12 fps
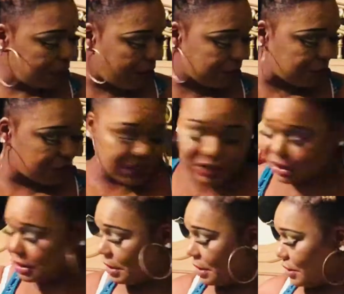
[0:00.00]
I'm just
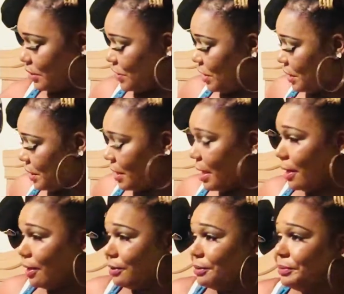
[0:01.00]
chilling,
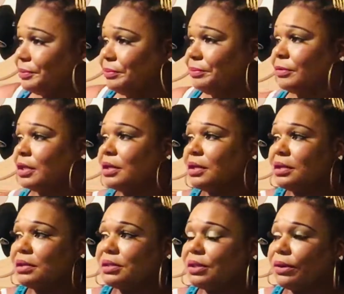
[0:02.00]
y'all.
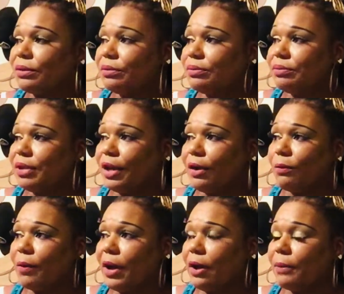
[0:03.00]
So yeah,
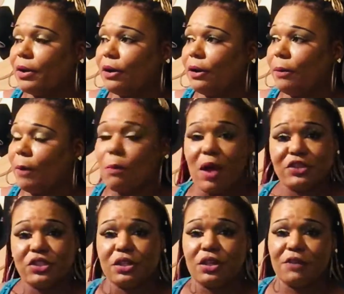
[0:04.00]
well, I'm
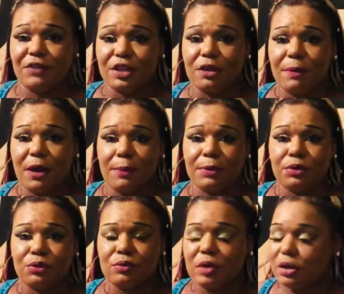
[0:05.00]
watching Love and Hip Hop, the
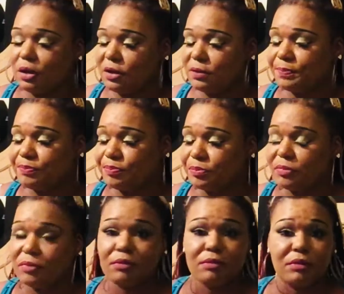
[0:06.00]
new
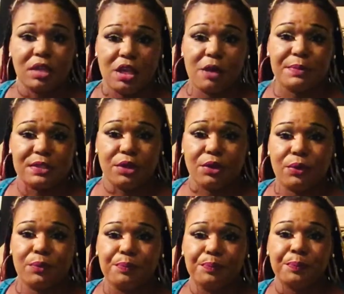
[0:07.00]

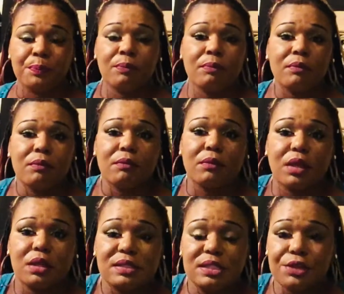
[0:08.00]
episode
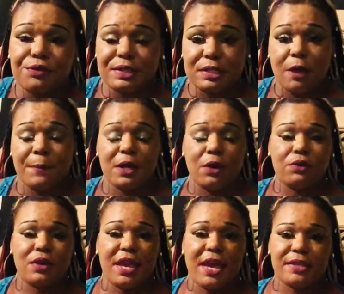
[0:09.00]
series coming
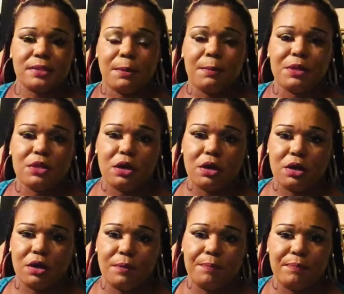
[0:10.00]
on, you guys. I'm gonna
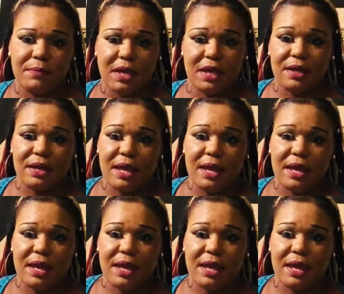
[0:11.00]
be